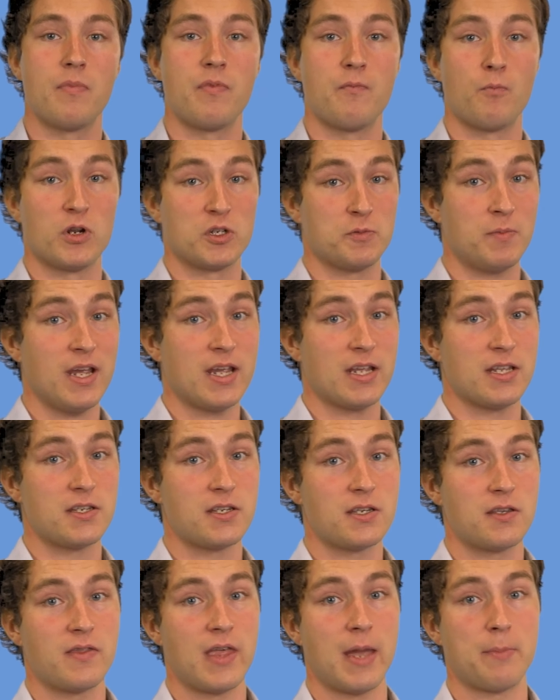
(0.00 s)
which
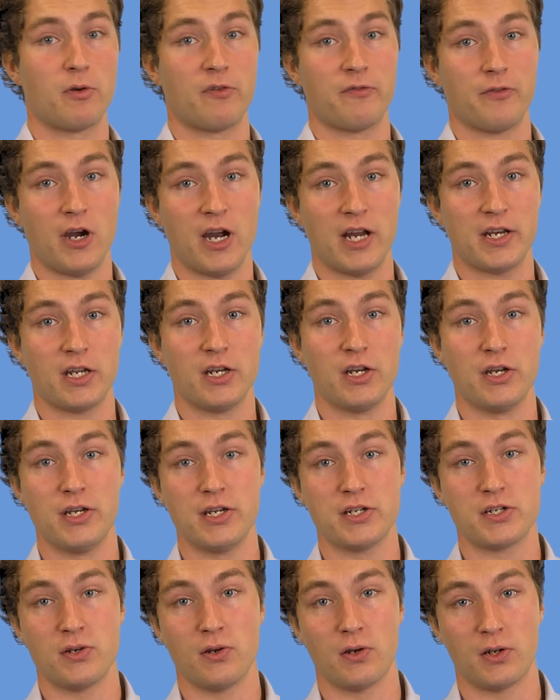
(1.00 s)
means they provide an
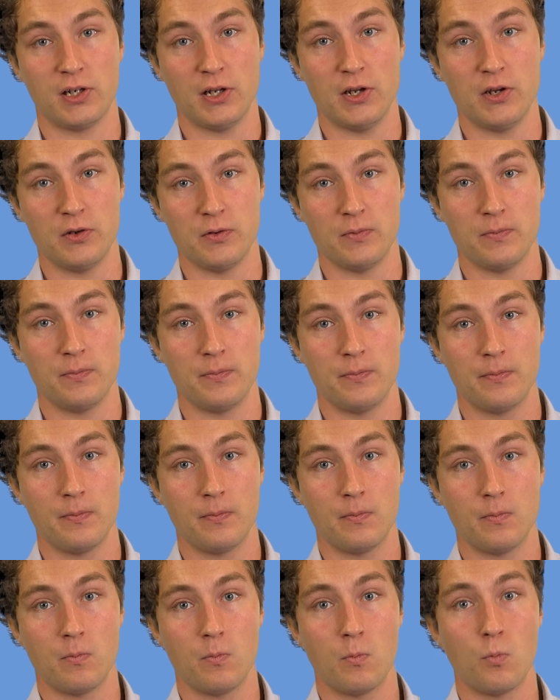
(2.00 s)
additional clue,
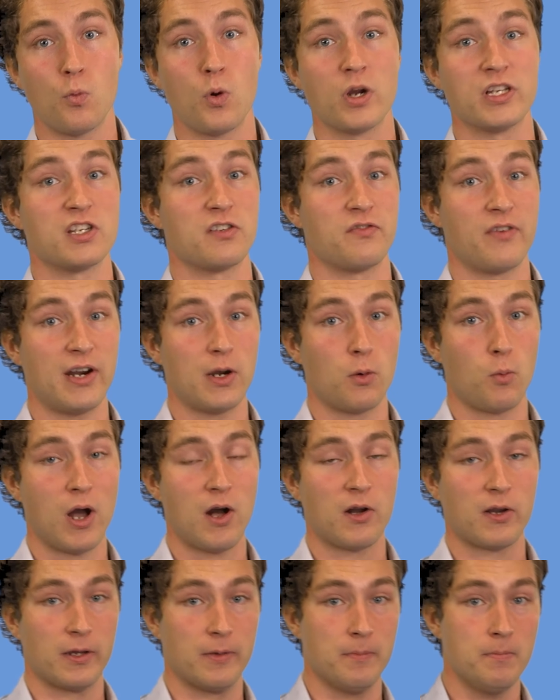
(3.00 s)
which is very
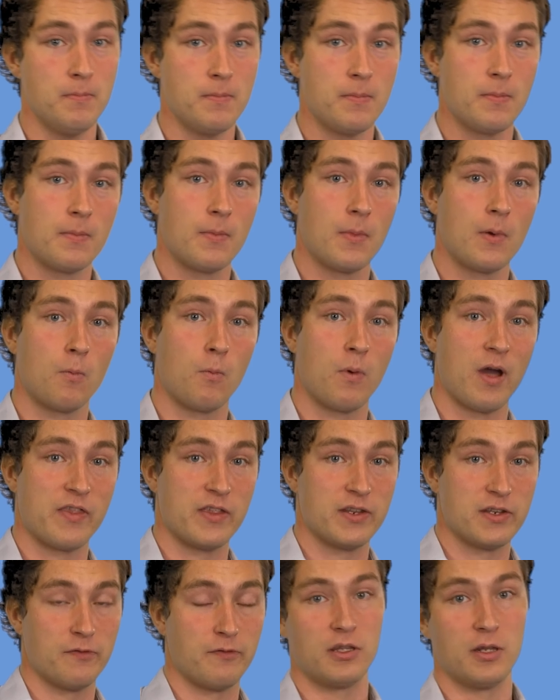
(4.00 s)
welcome where the
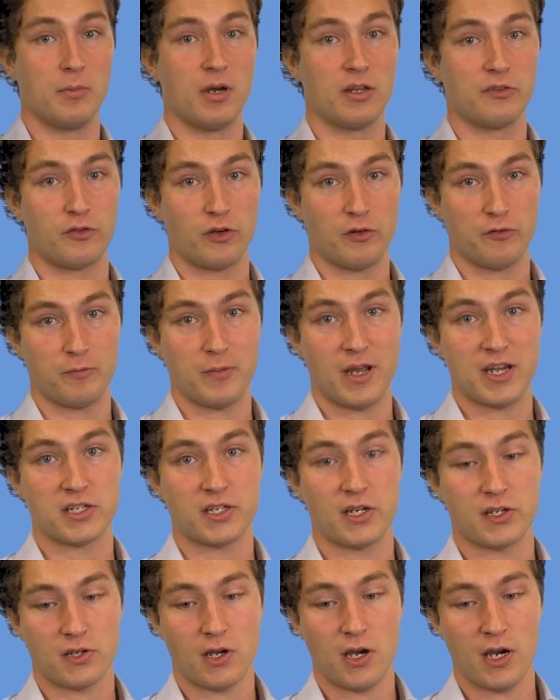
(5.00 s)
demand for
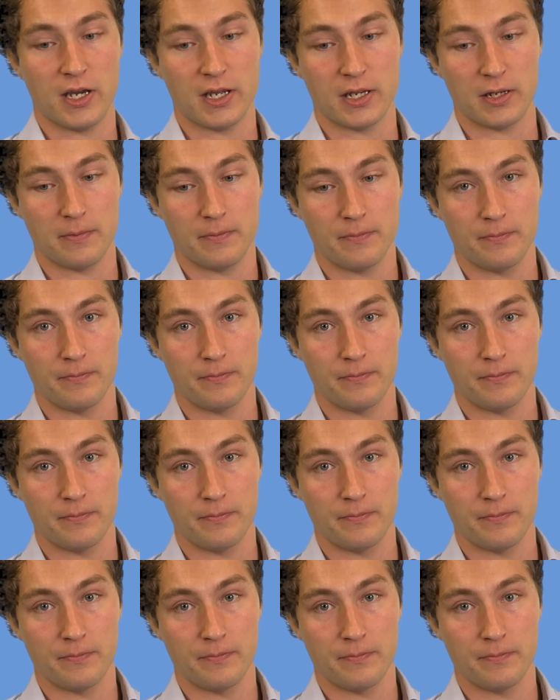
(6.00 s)
information is high.